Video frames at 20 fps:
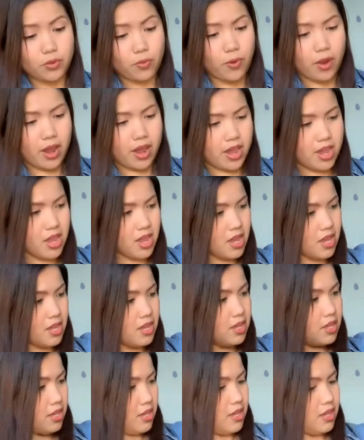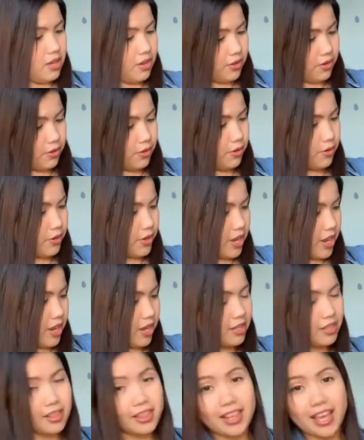why. Oh yeah,
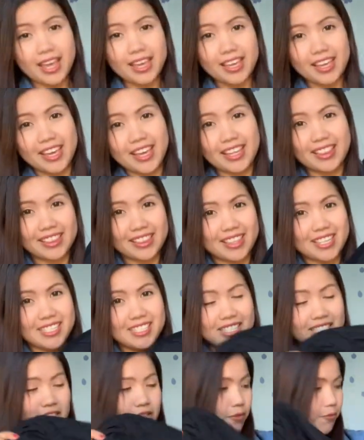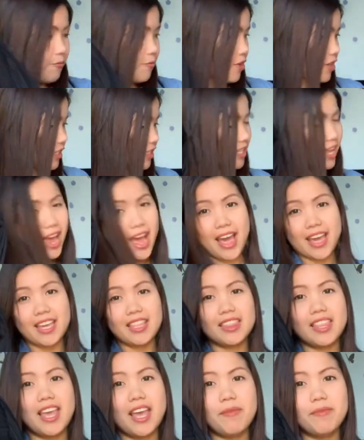like it. This is the first
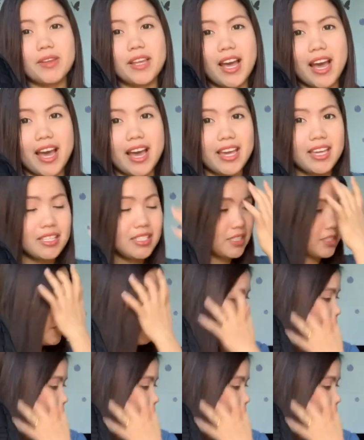item, guys.